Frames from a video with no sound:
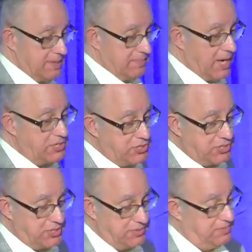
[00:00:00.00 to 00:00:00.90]
Much
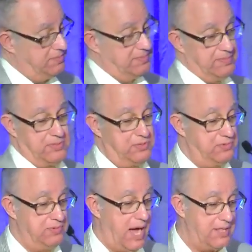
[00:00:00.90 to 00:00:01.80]

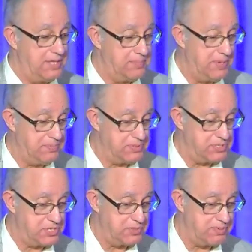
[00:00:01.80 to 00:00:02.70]
to, I think, people's
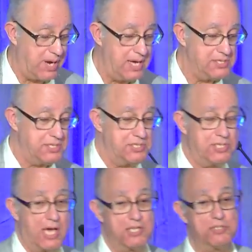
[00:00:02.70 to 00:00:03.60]
surprise and
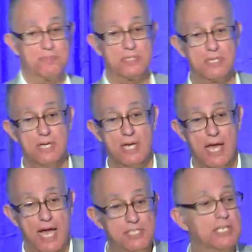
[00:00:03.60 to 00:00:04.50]
astonishment,
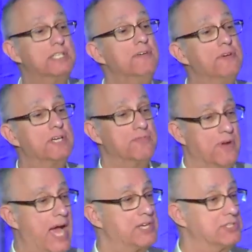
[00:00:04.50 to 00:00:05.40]
a significant
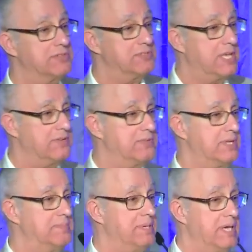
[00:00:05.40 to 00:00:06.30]
fraction of Stanford
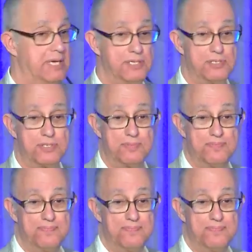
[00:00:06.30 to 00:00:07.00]
MBAs,